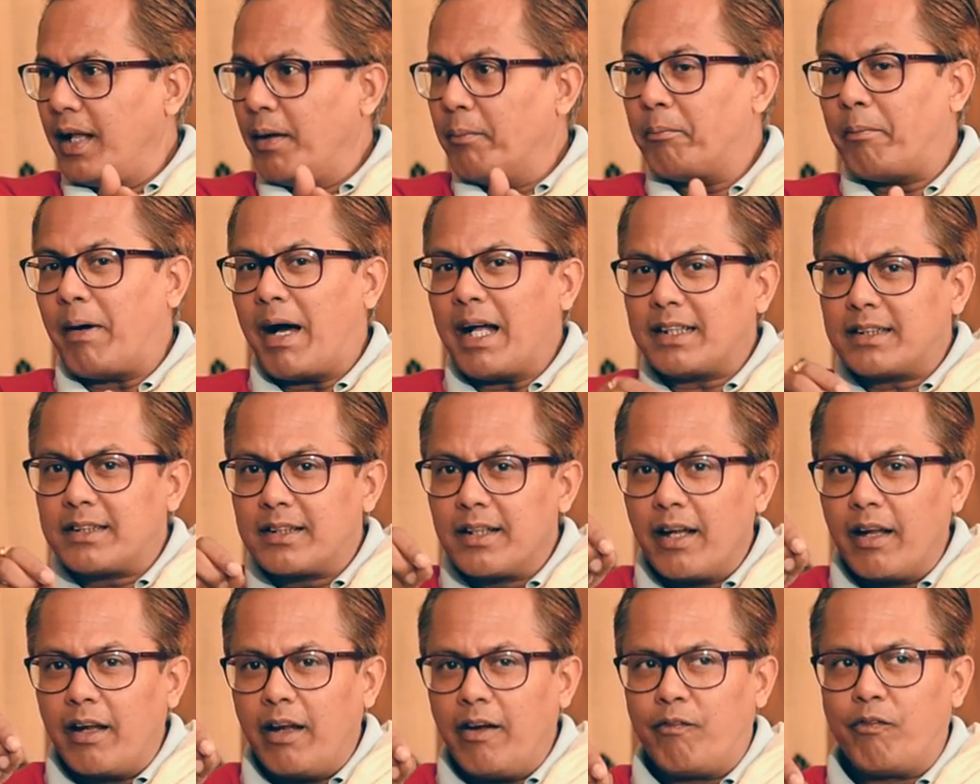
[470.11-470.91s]

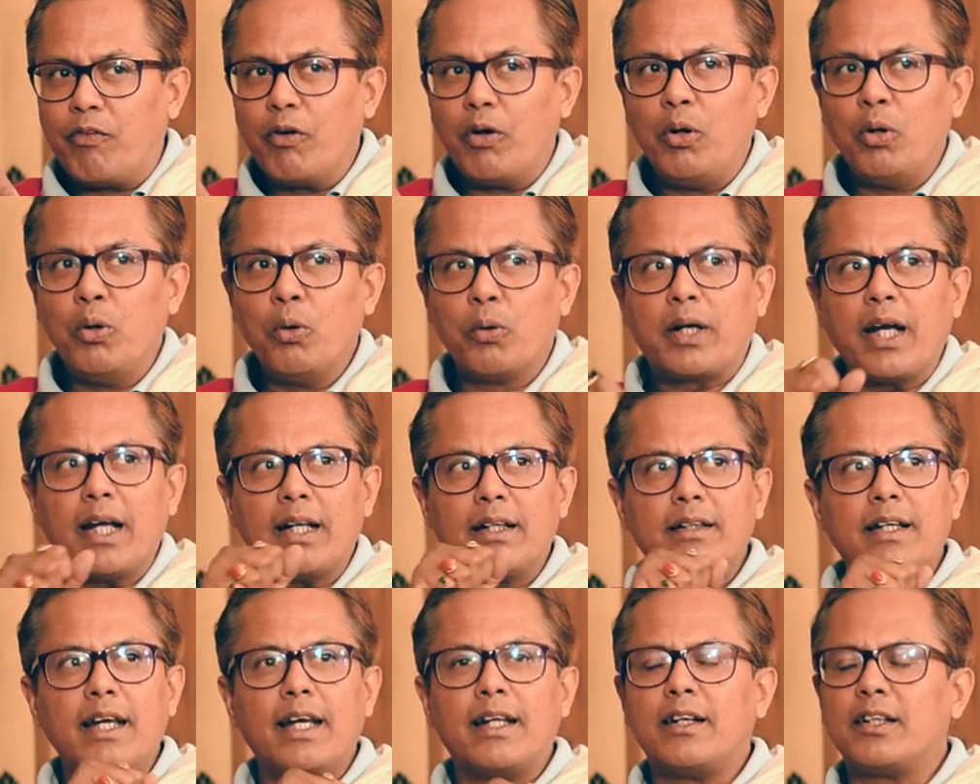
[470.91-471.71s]
But if you look
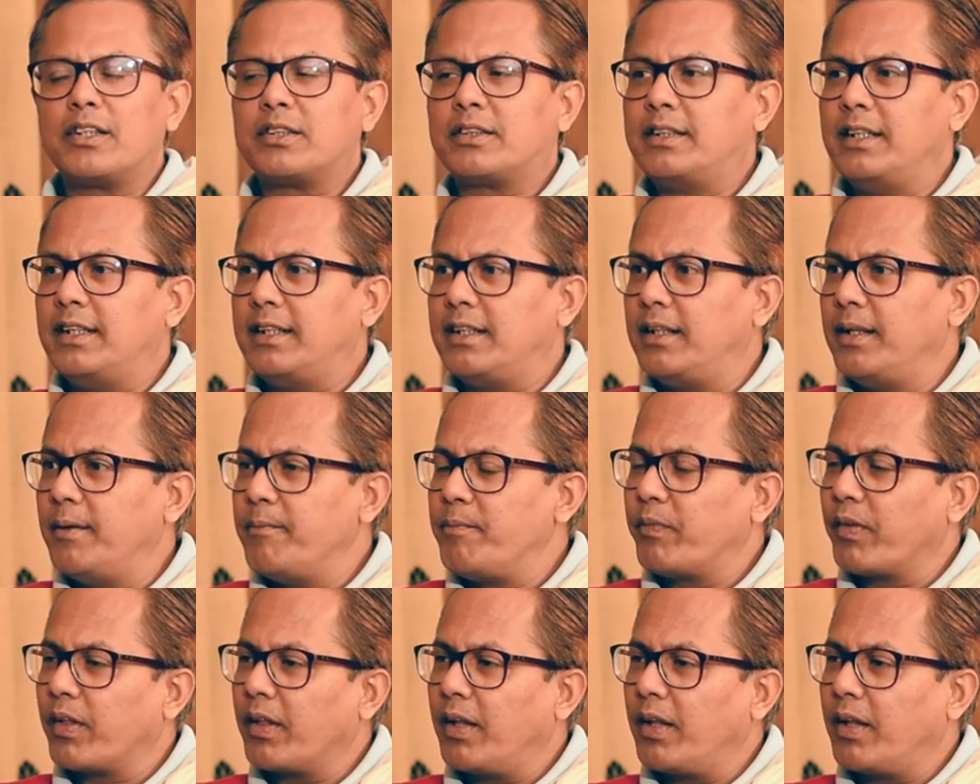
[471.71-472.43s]
at the NRC